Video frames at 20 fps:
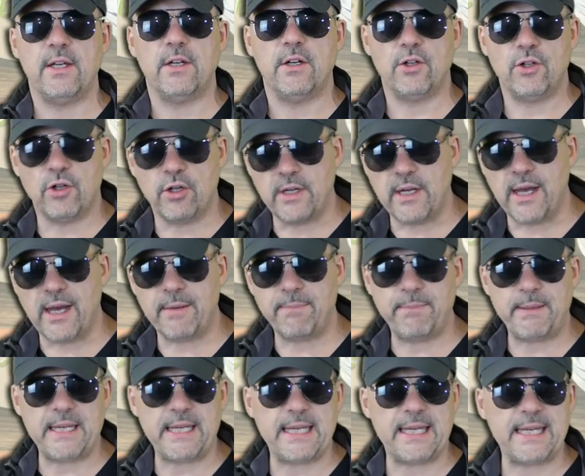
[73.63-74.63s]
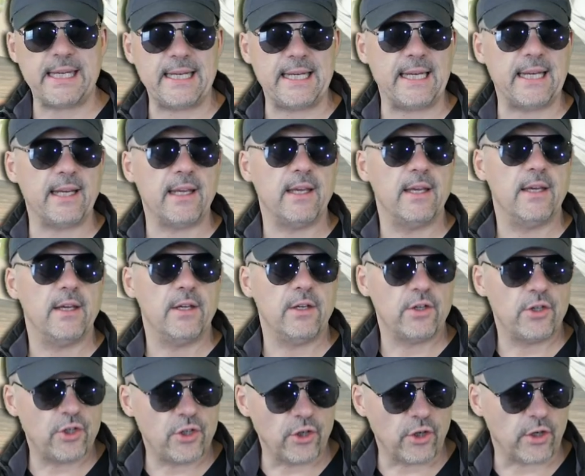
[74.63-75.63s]
should not be eating
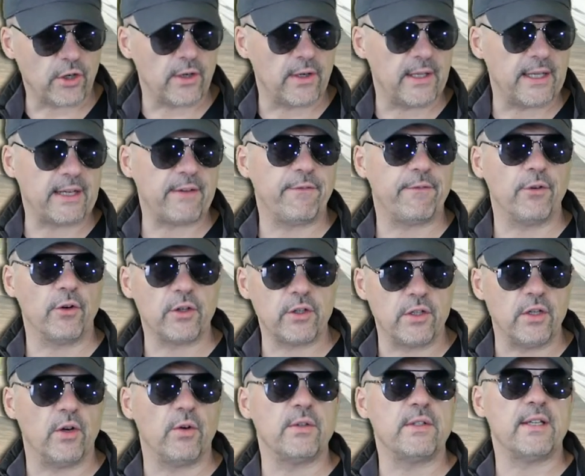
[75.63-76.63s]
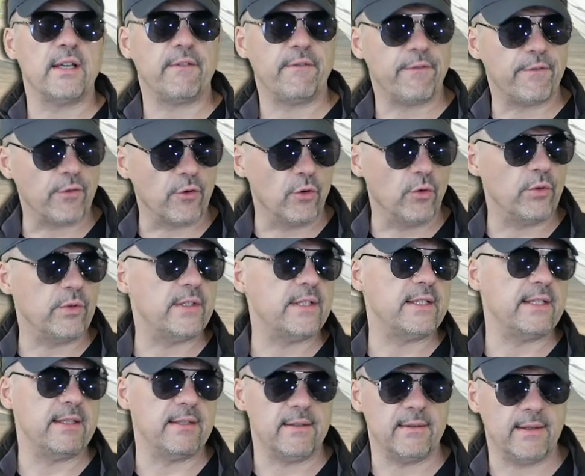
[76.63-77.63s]
sugar like fructose like
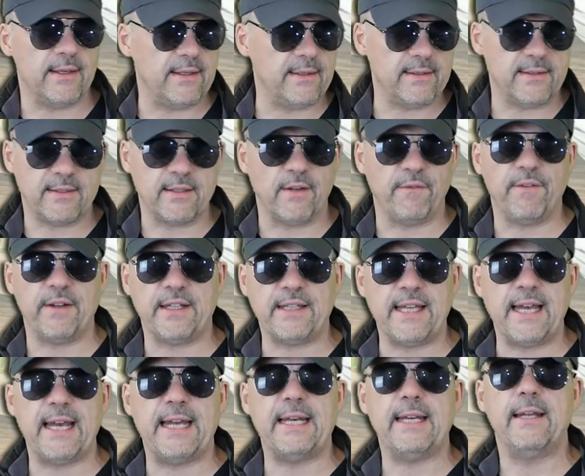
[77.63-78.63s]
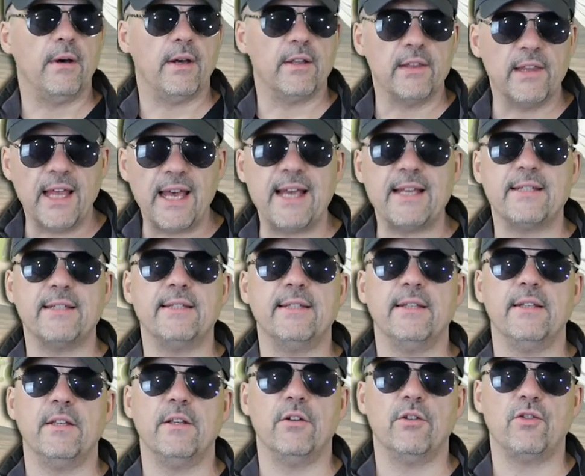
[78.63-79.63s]
fruits and, and stuff like that
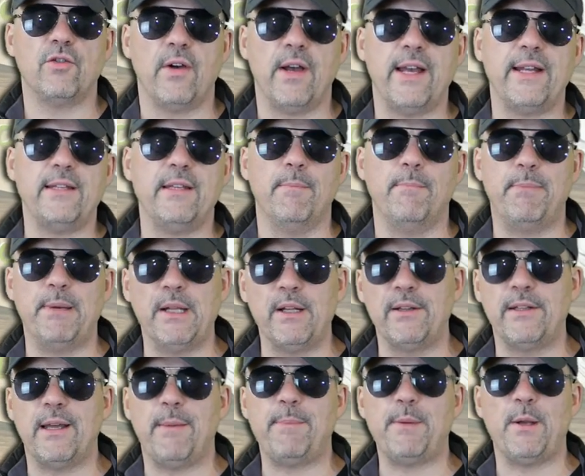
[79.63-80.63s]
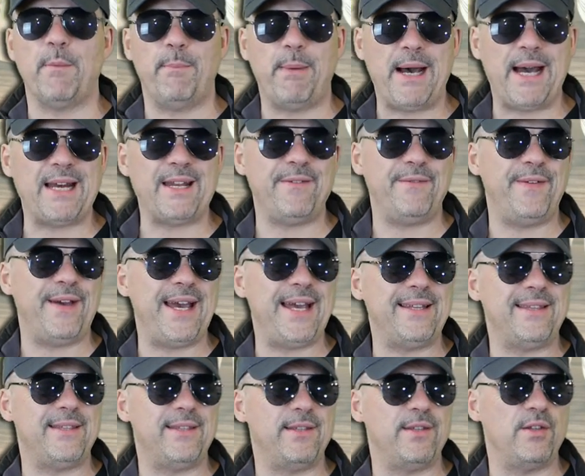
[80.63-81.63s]
unless you're trying to build up your body
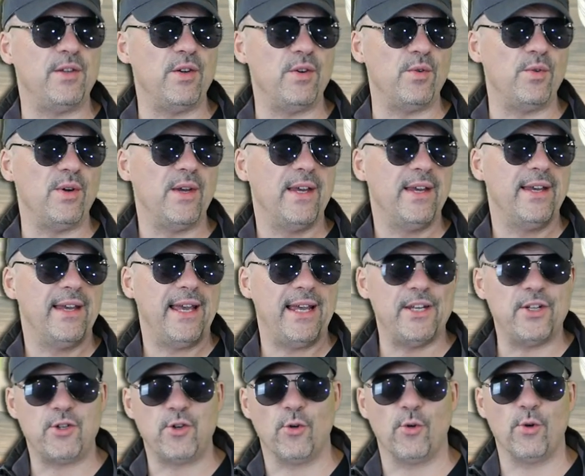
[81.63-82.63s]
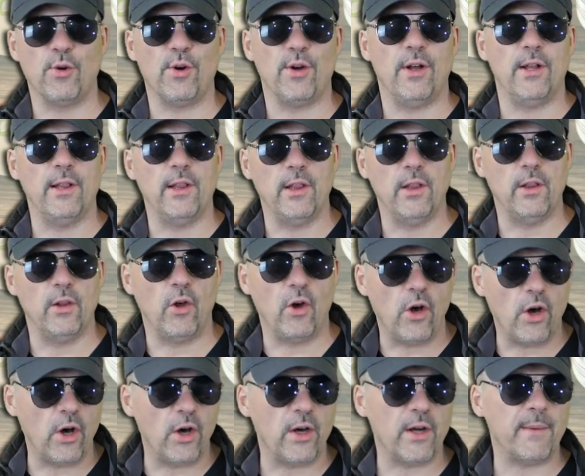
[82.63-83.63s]
fat to endure a
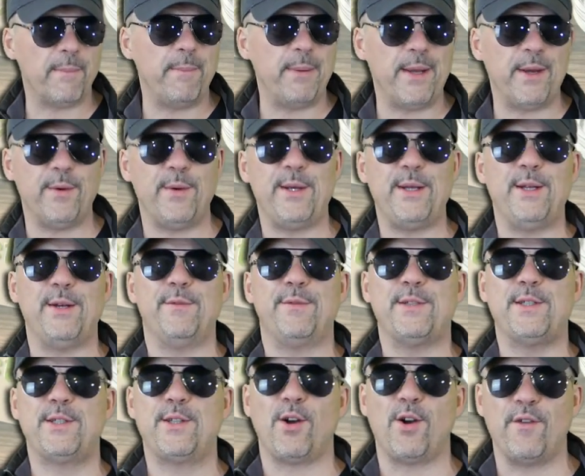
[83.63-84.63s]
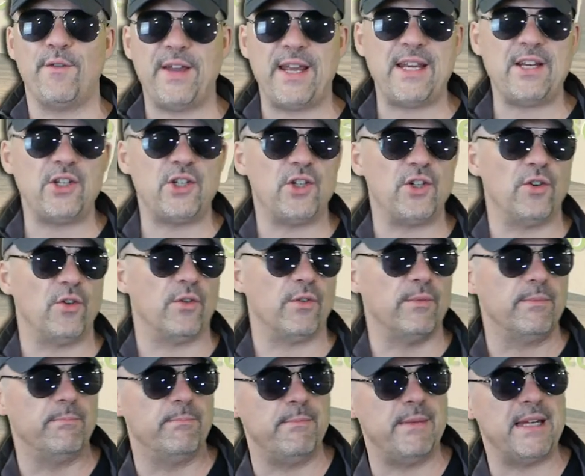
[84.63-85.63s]
long period of starvation or
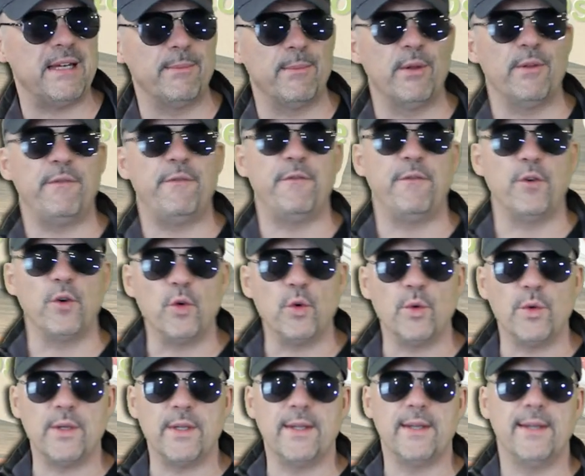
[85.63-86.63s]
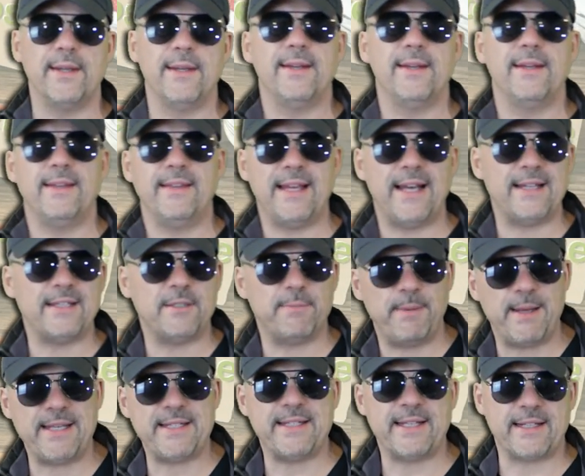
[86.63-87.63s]
minimal food that's
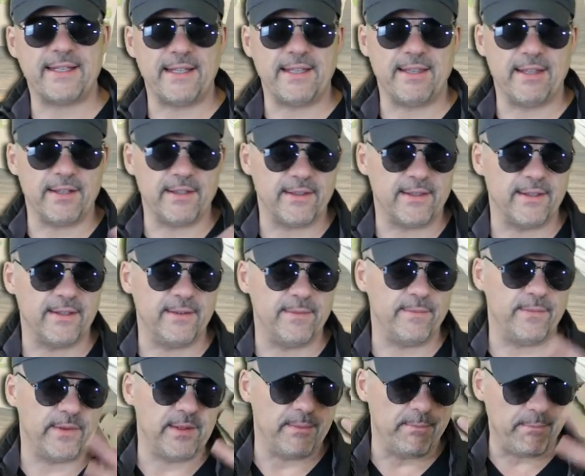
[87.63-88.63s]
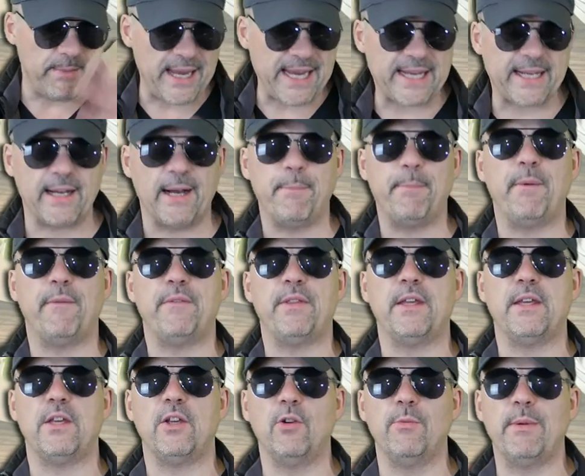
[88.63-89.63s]
basically the, the, the makeup of
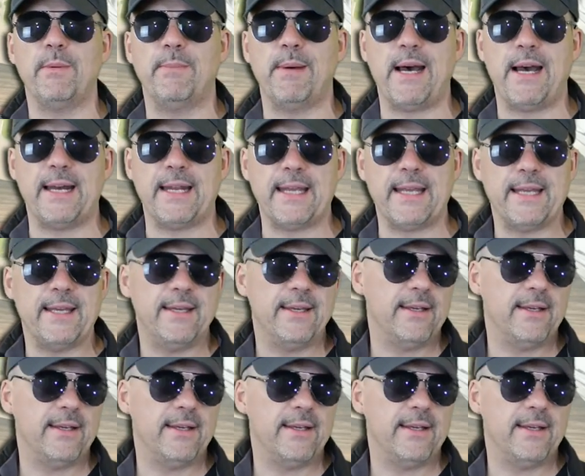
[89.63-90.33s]
the human body.